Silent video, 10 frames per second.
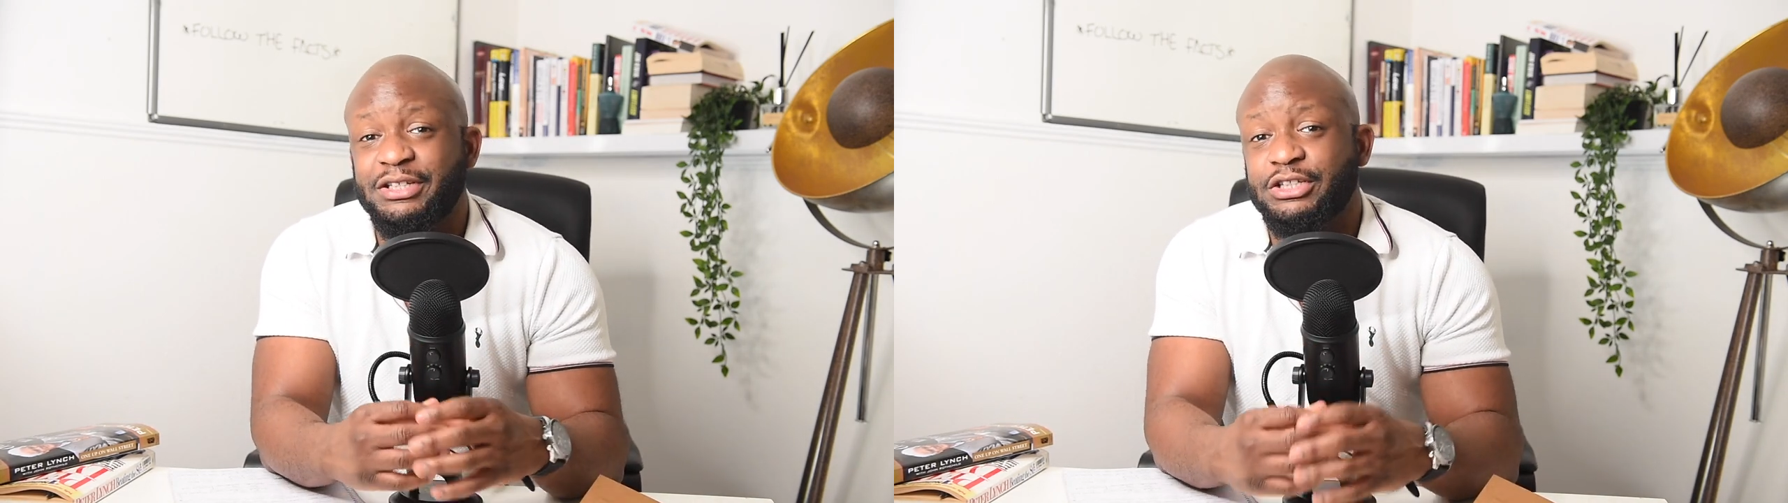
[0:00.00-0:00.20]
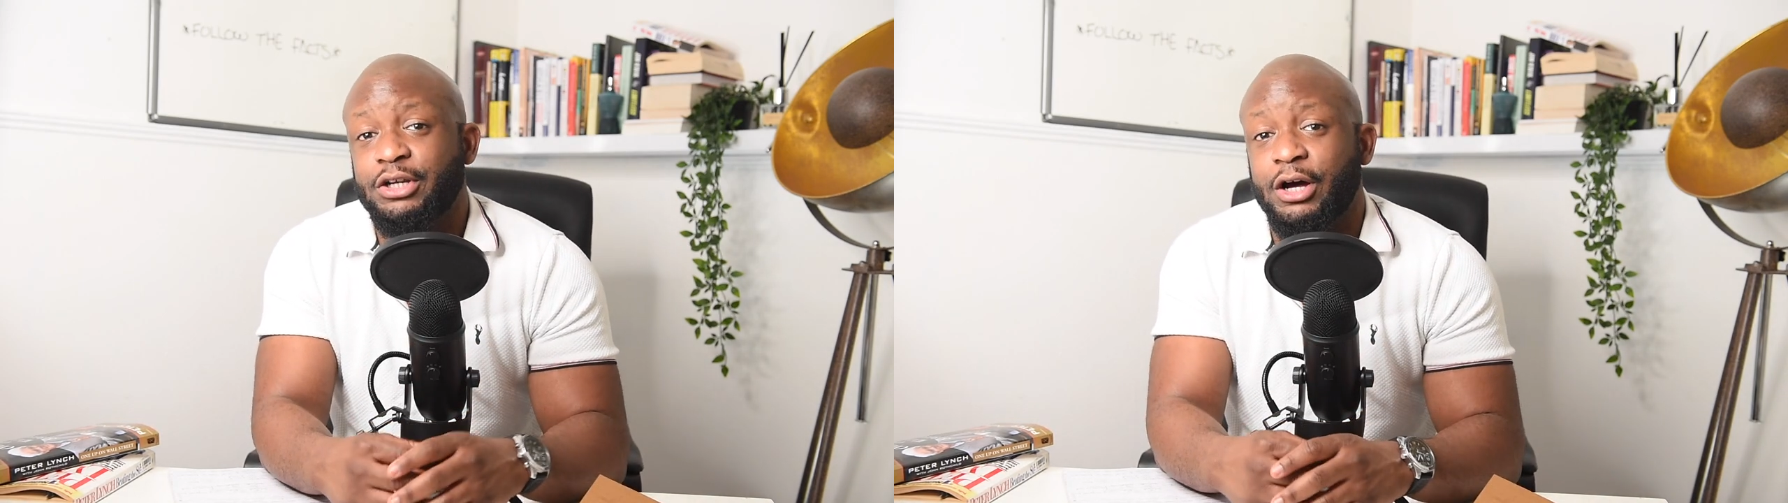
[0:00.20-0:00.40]

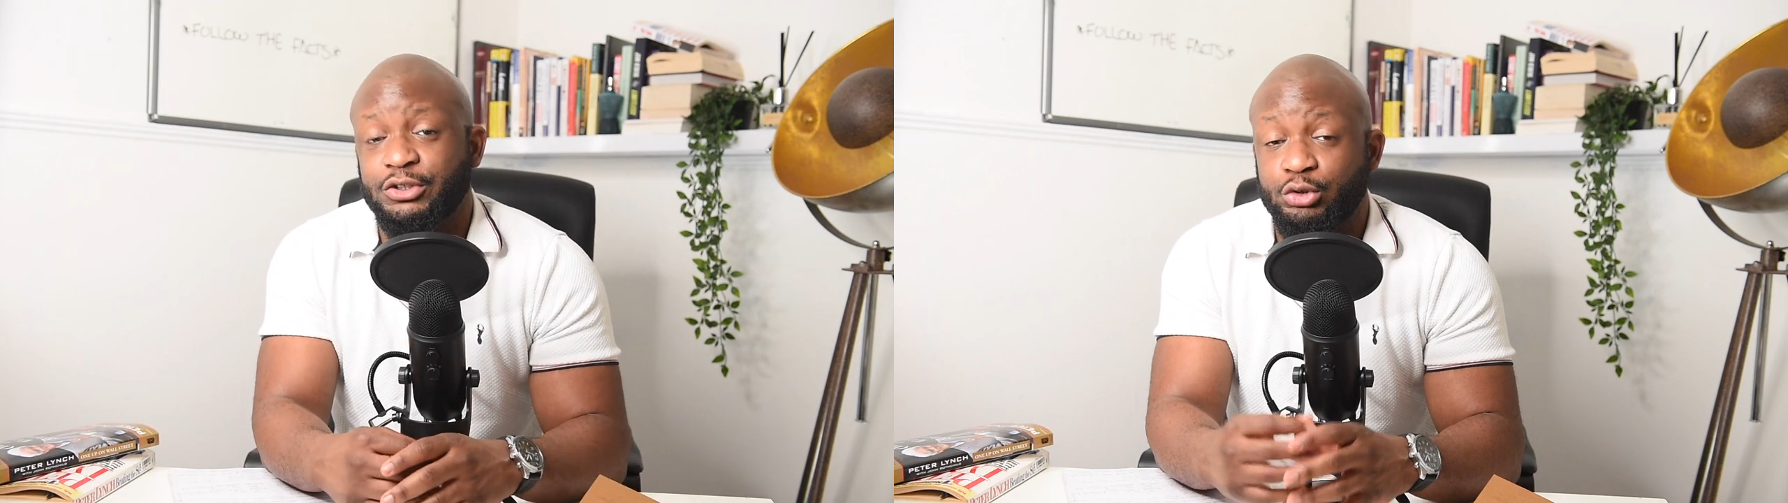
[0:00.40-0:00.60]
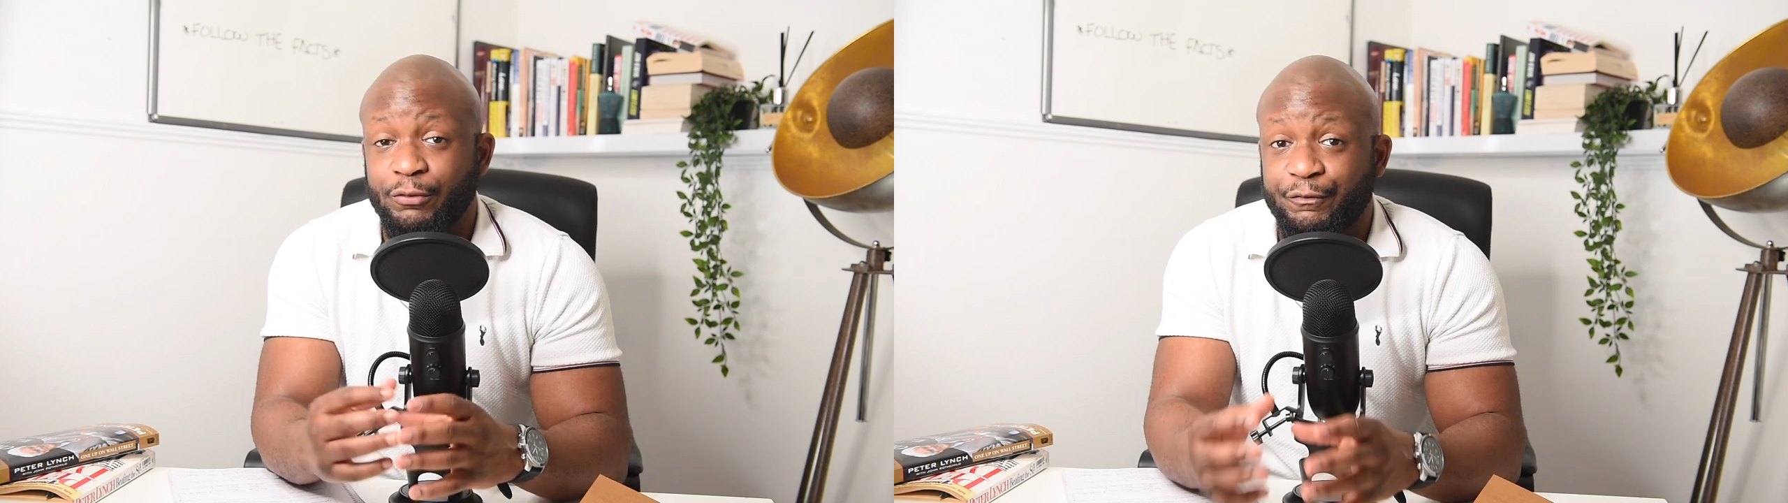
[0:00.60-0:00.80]
start
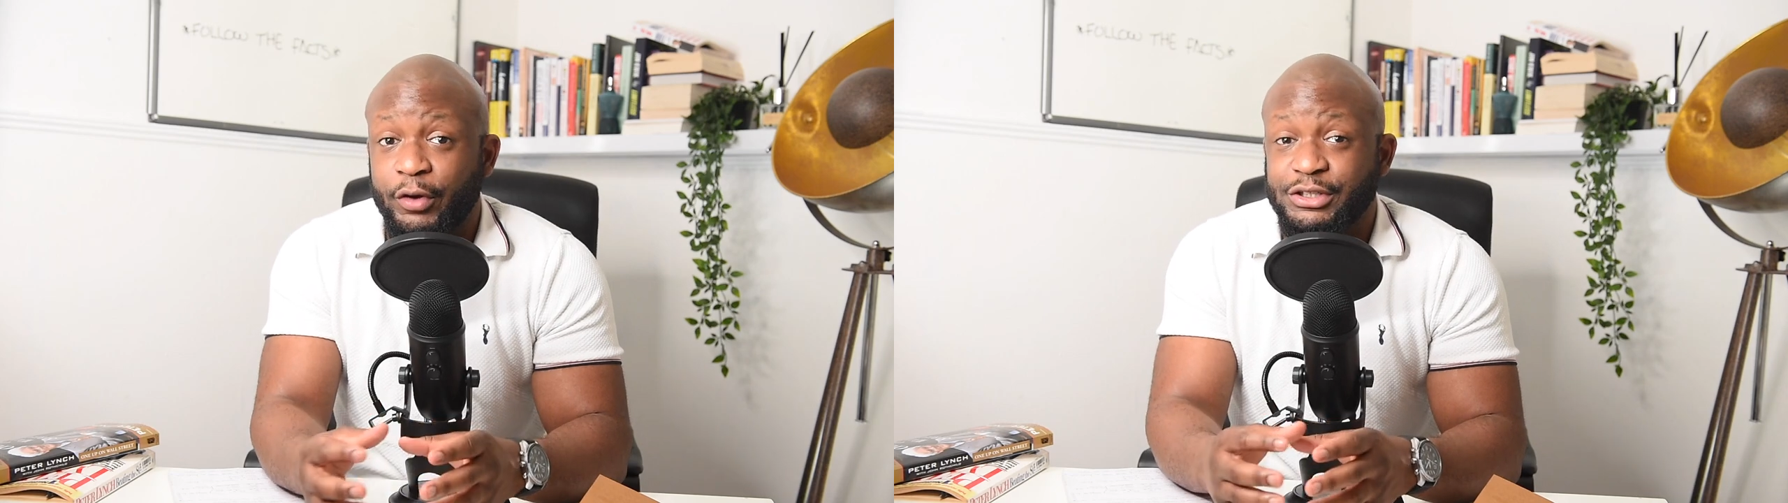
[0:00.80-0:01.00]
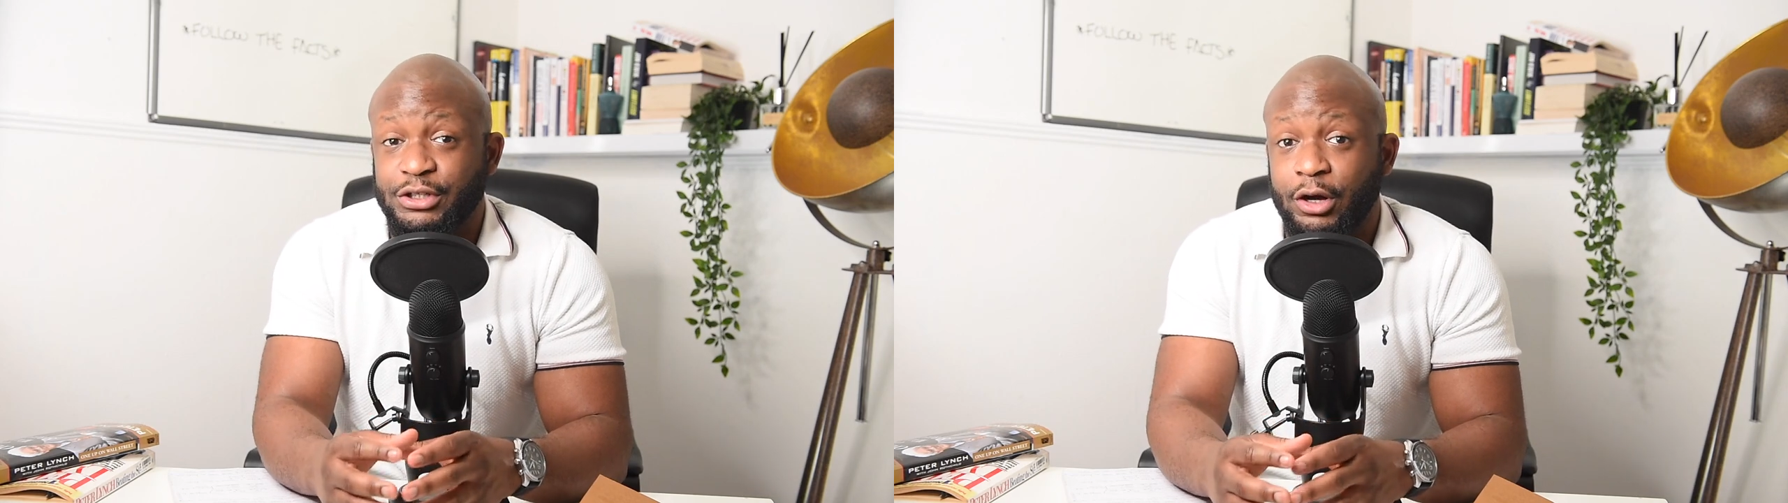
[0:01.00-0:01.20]
to the
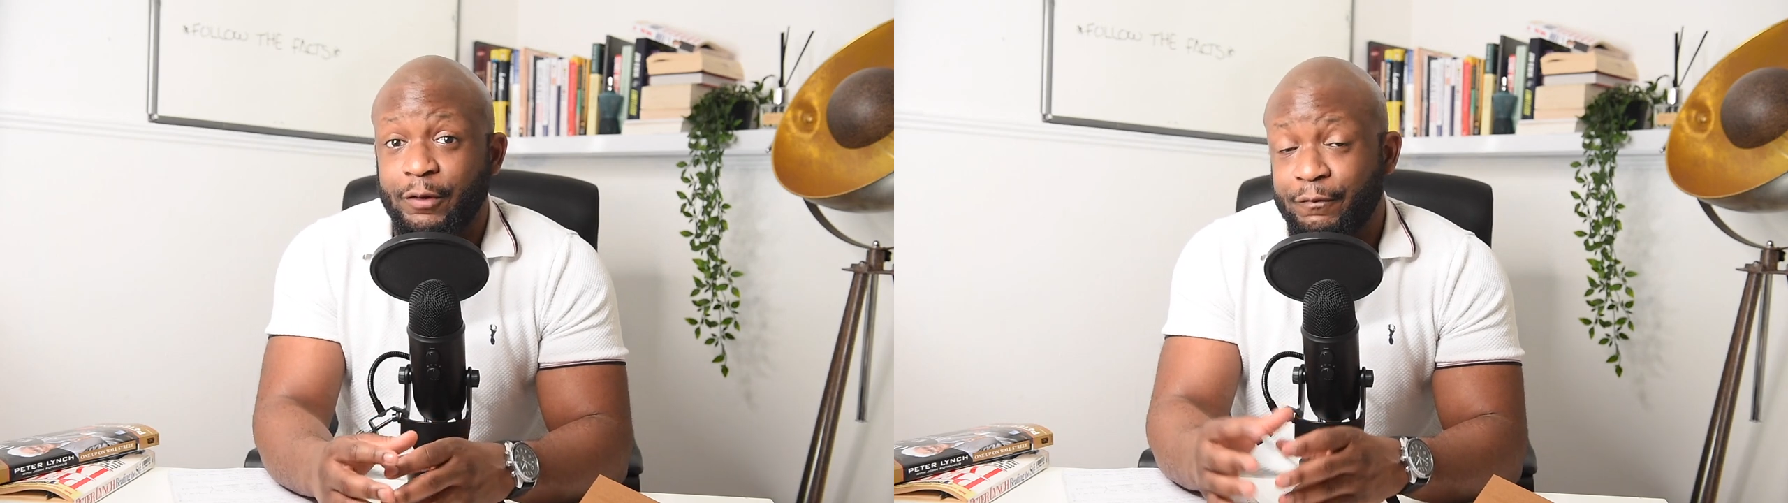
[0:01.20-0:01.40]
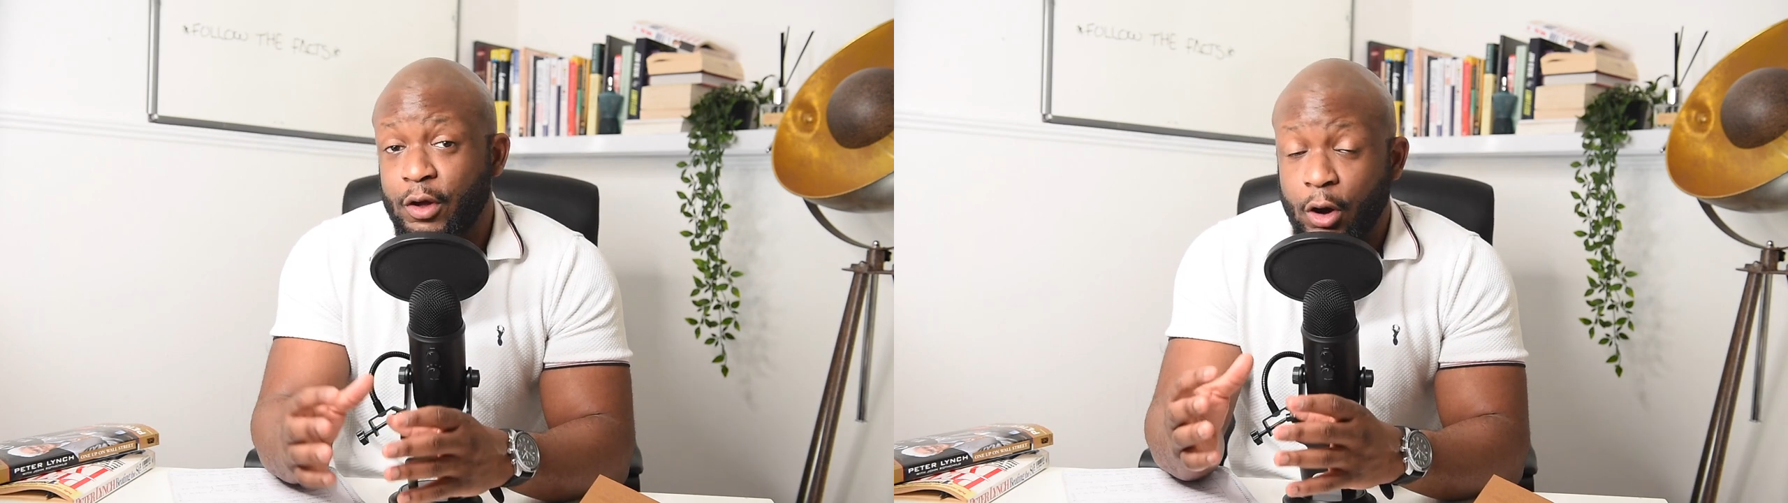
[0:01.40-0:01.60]
first half